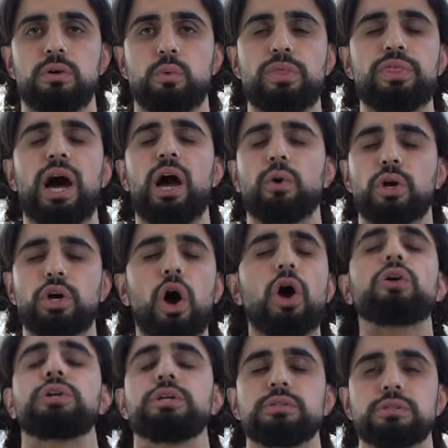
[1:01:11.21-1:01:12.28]
with our
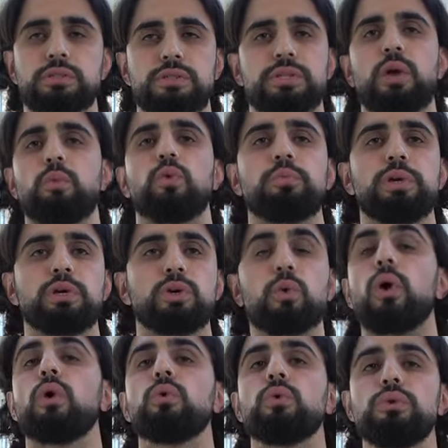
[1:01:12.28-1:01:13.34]
gardens that will be
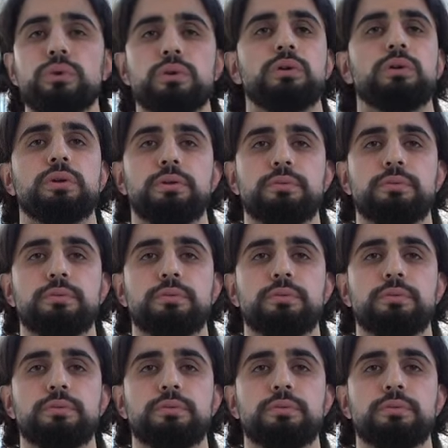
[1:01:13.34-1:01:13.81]
grown